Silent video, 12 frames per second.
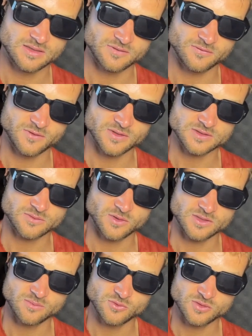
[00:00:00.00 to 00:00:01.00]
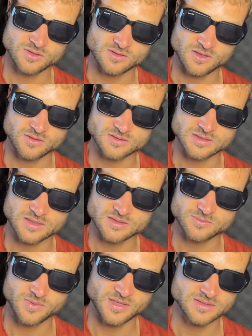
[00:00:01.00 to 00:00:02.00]
The first quarter moon in Taurus
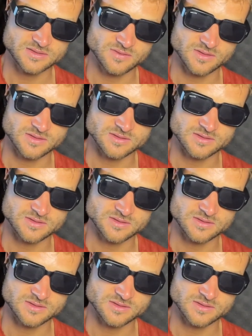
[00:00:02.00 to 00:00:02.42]
takes place when